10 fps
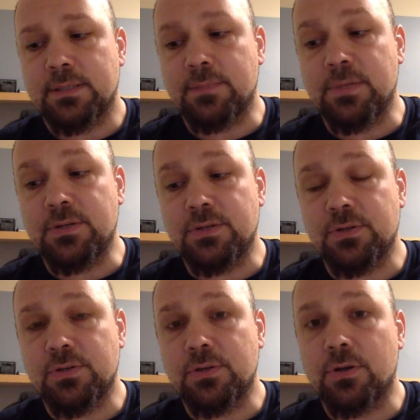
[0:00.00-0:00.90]

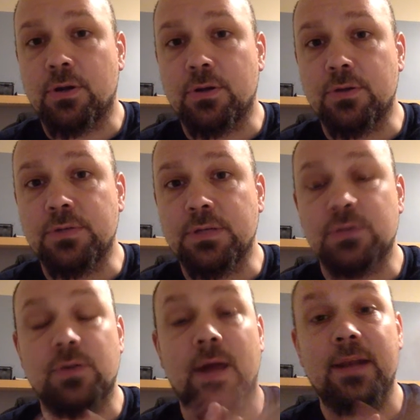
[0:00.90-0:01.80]
teachers are using
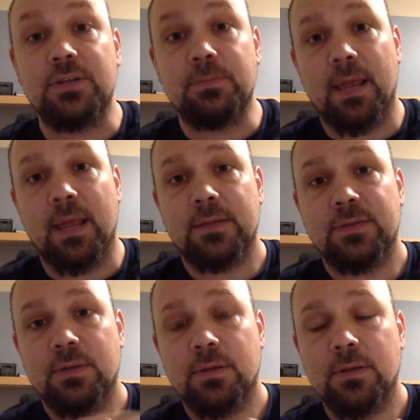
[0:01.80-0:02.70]
strategy
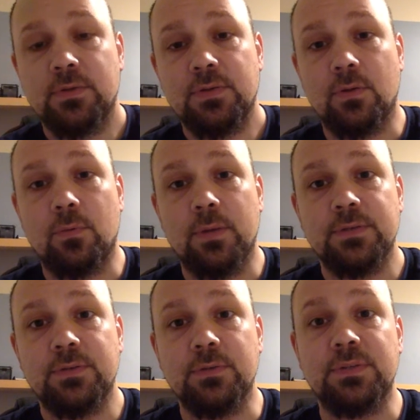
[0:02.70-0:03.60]
banks. So
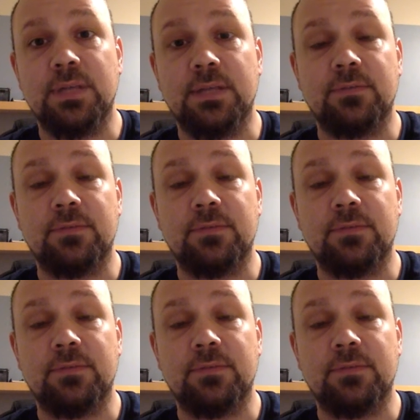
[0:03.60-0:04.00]
when students think